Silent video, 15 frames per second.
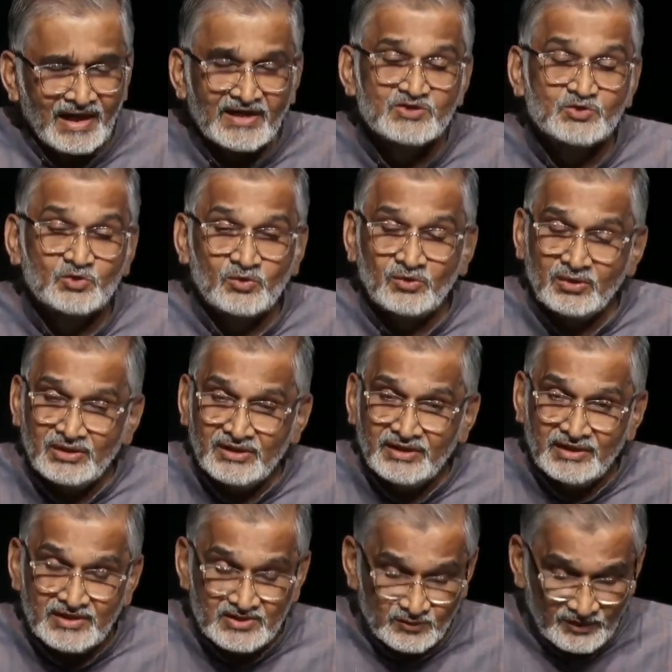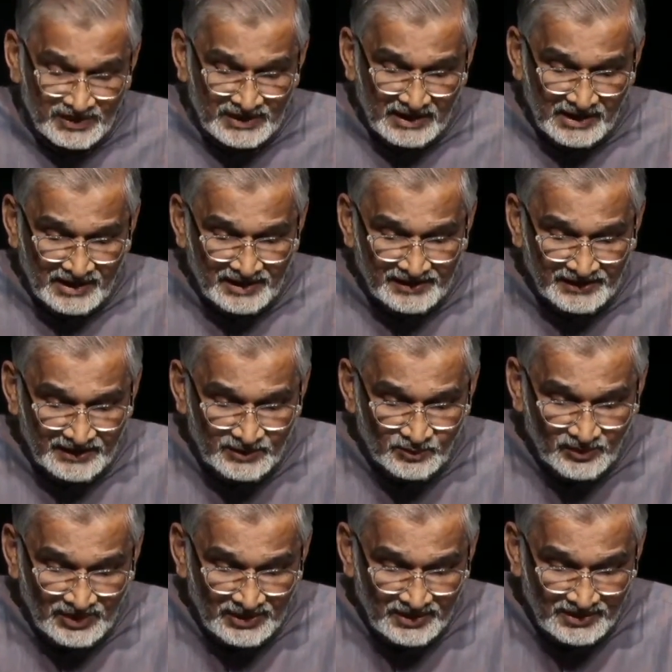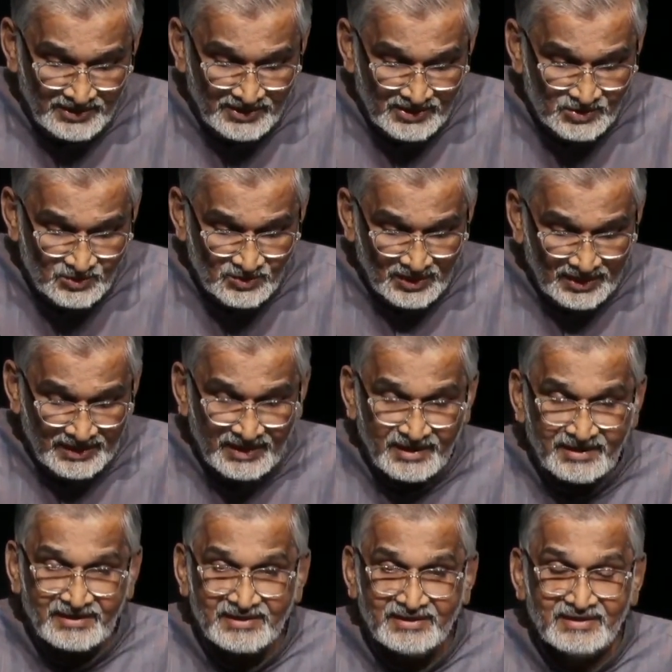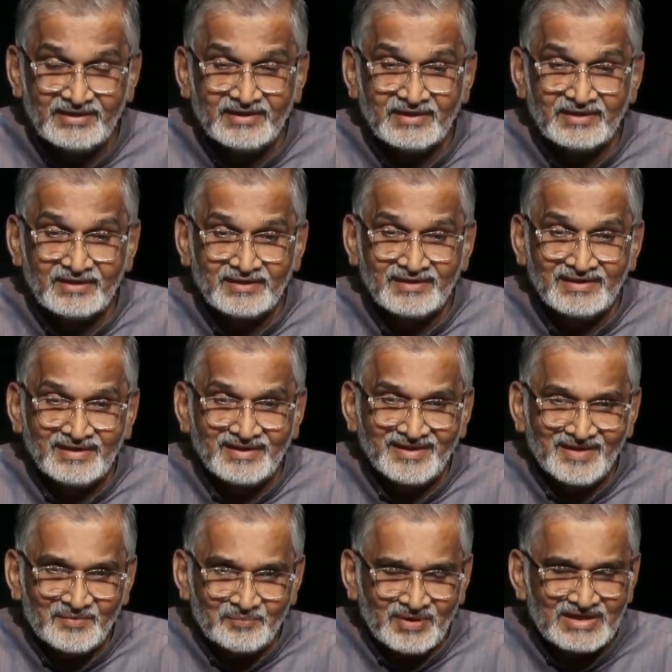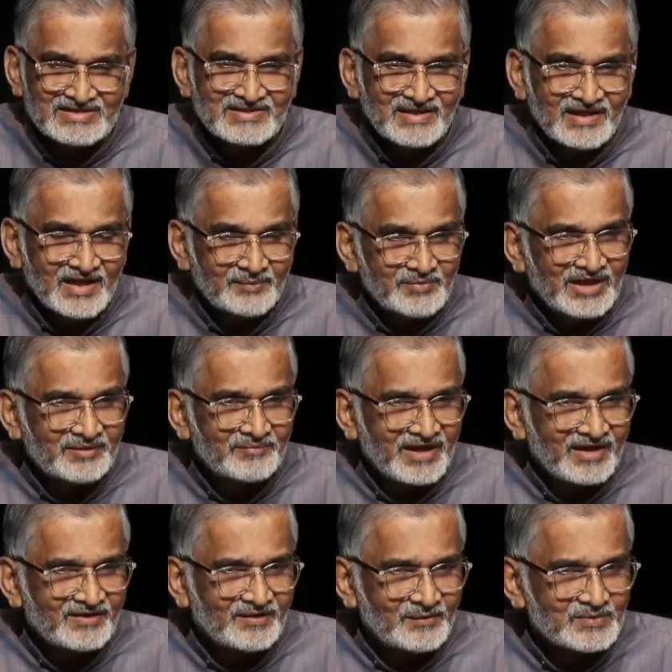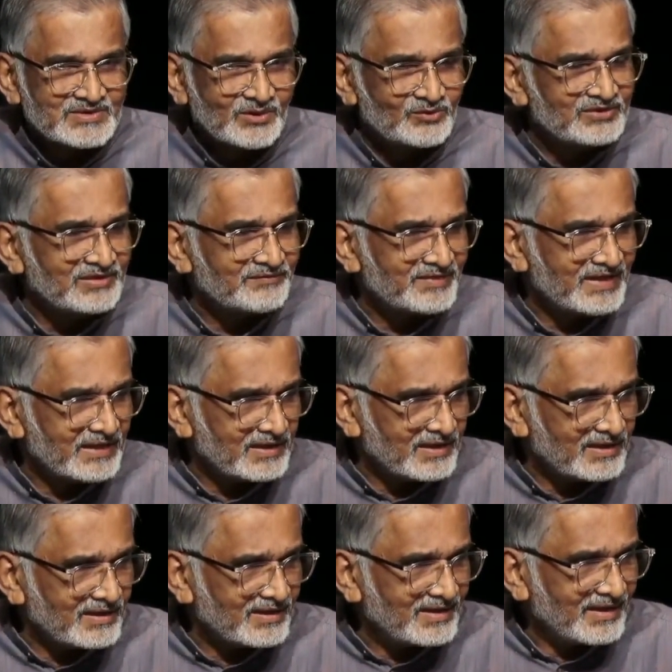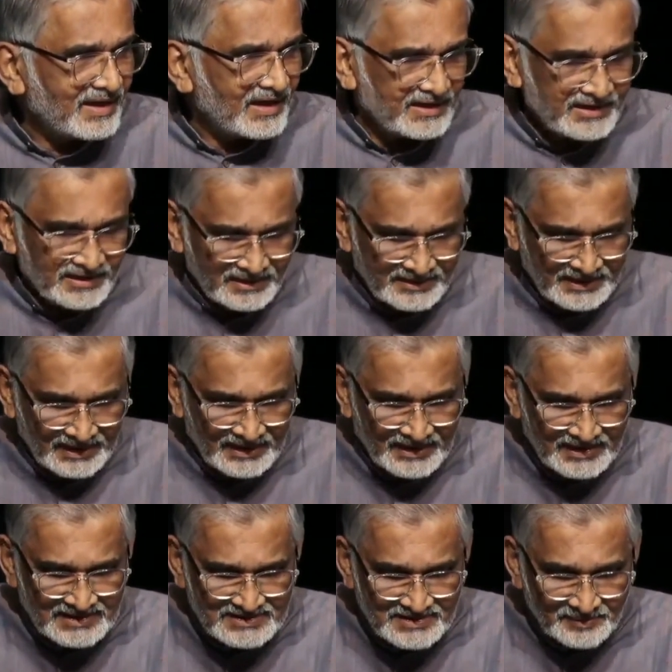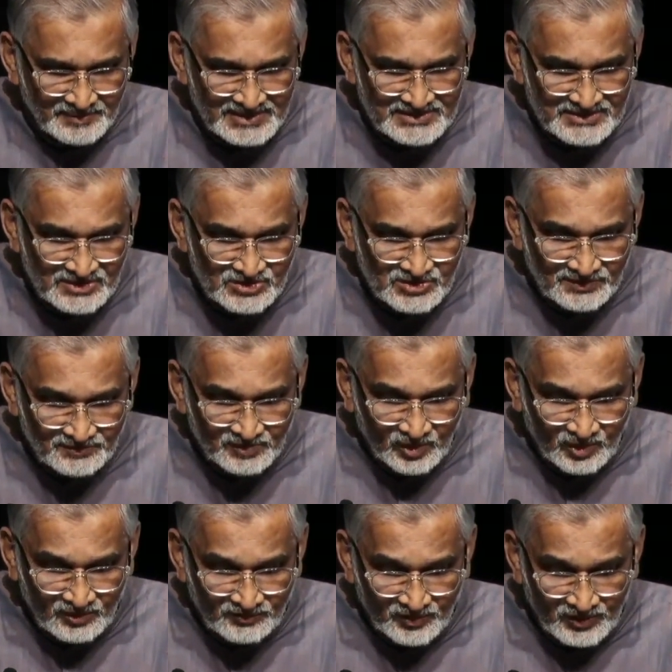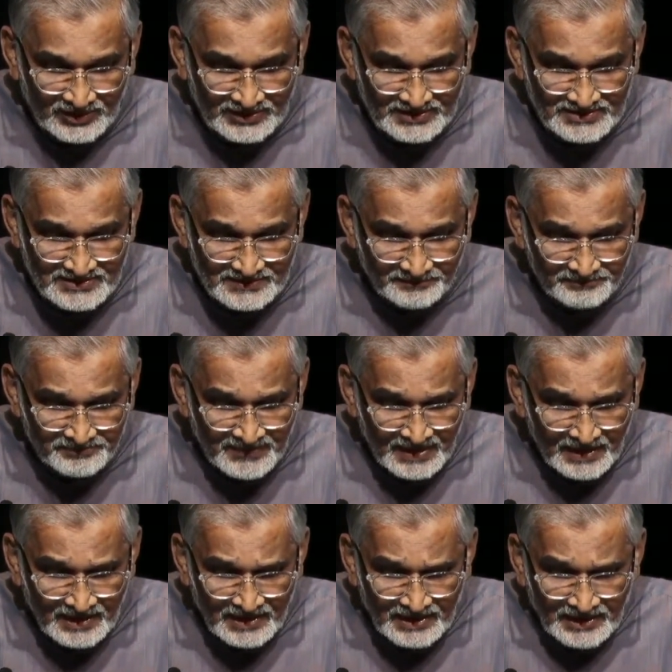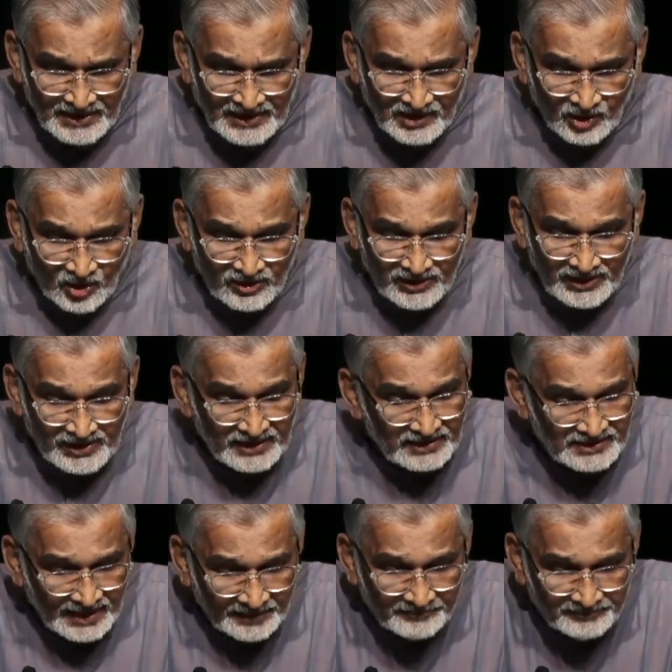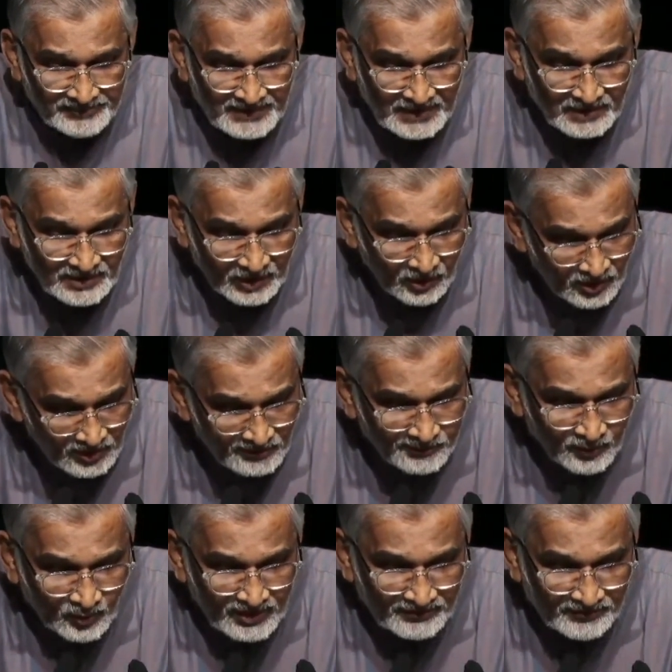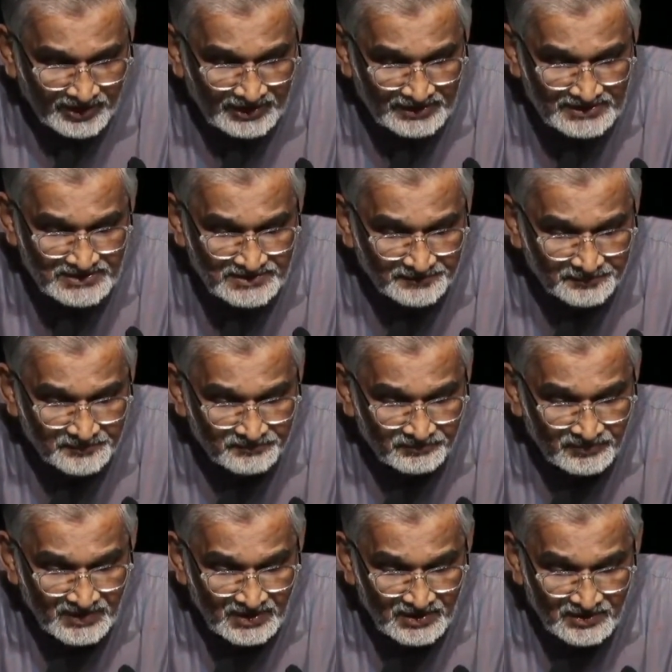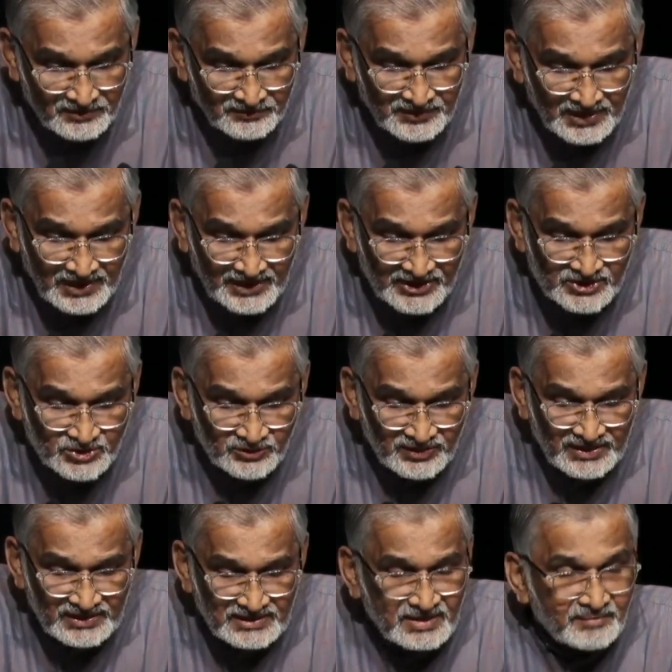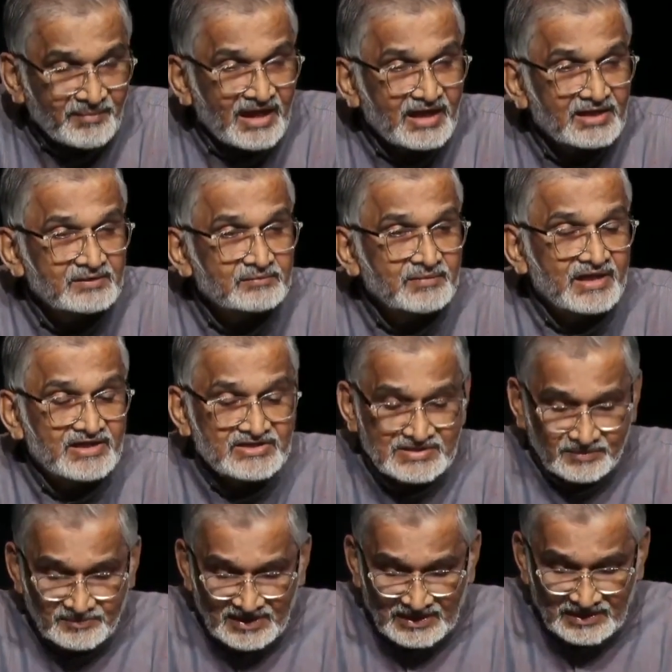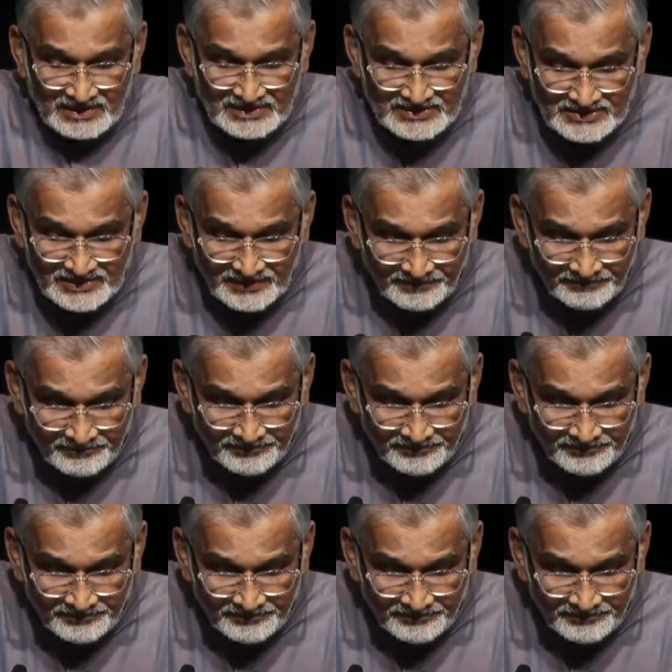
And so it is very heartening today to again hear a person coming back from South Africa and telling us the message of non-violence. In honoring them, all four awardees, we are assuring the Mahatma and Jamnalal ji